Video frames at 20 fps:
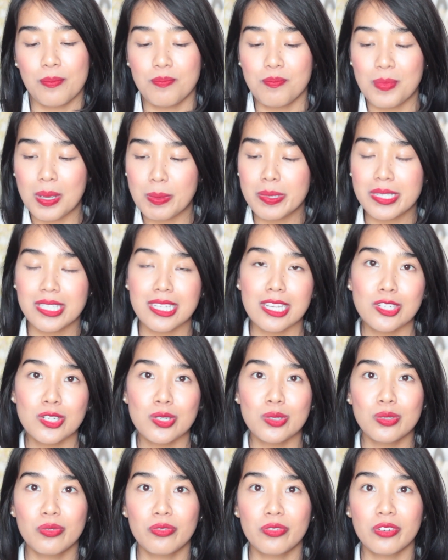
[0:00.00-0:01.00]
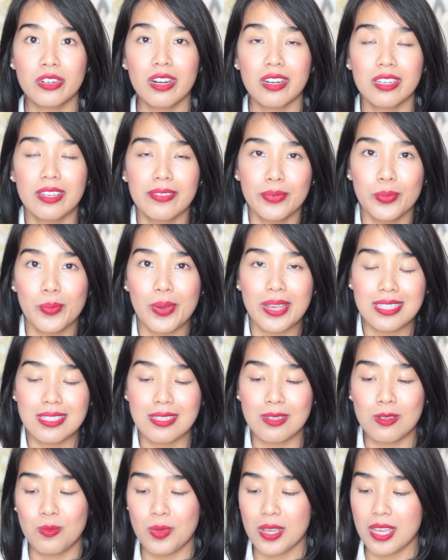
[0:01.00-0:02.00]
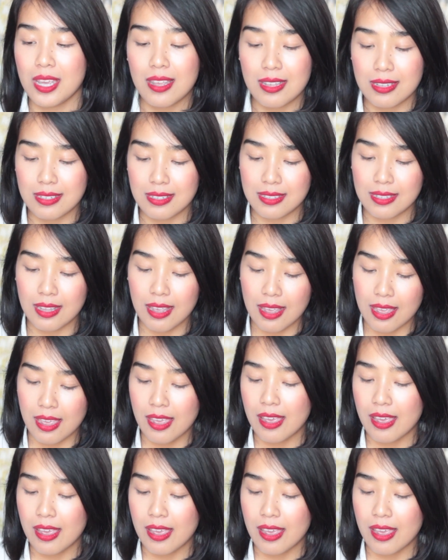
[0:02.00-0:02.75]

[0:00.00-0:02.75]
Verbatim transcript: maybe stay tuned for a giveaway soon, because